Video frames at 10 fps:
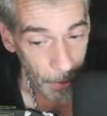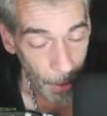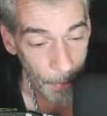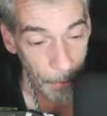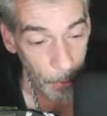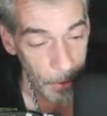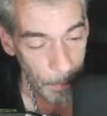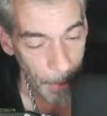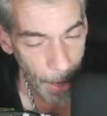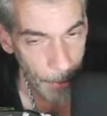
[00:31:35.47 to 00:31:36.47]
and that there is a
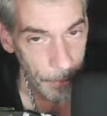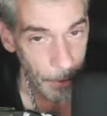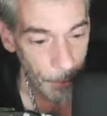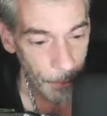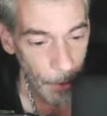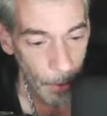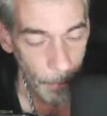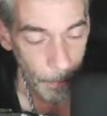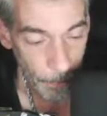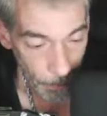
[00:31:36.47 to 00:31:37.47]
path to get there.
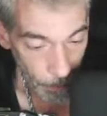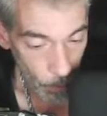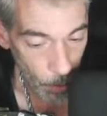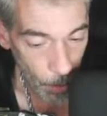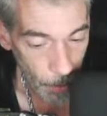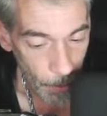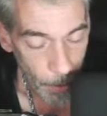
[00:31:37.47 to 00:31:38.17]
Okay?